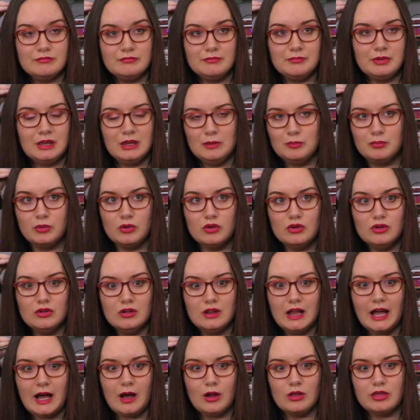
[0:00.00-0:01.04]
people
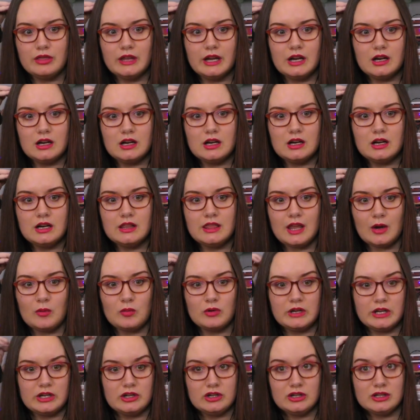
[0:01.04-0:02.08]
out there that
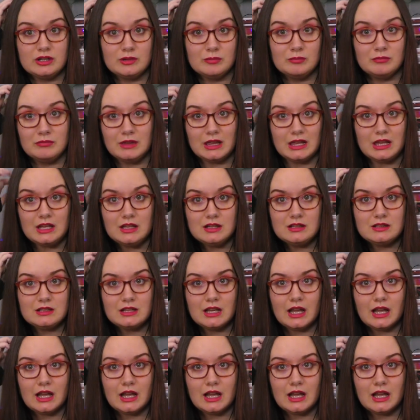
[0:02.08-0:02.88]
we could meet.